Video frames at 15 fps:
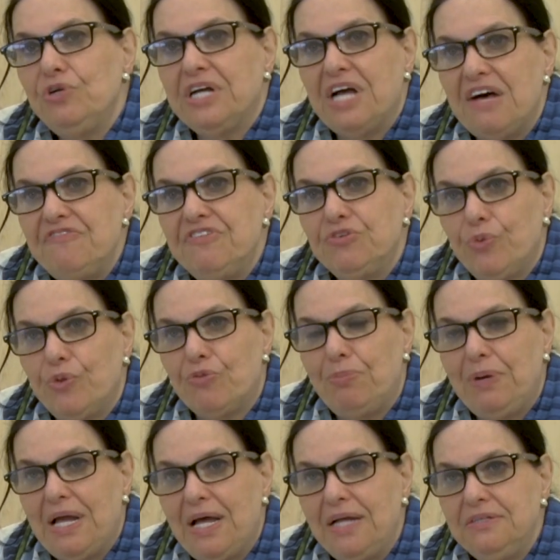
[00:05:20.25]
covered with
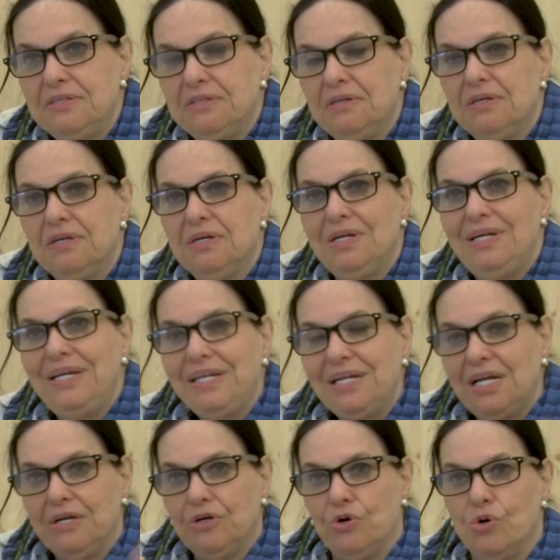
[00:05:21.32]
blood,
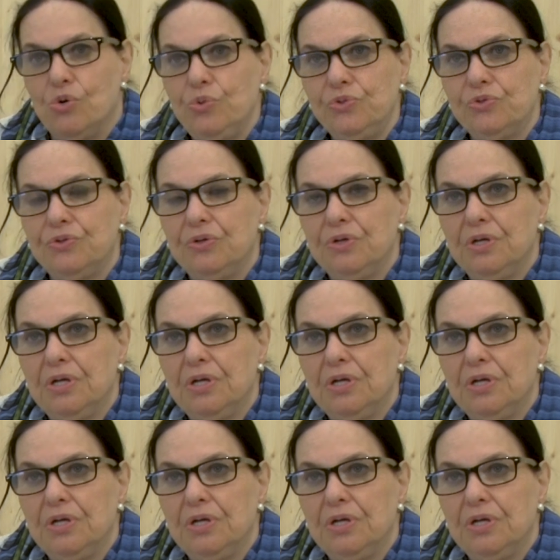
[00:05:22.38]
little coat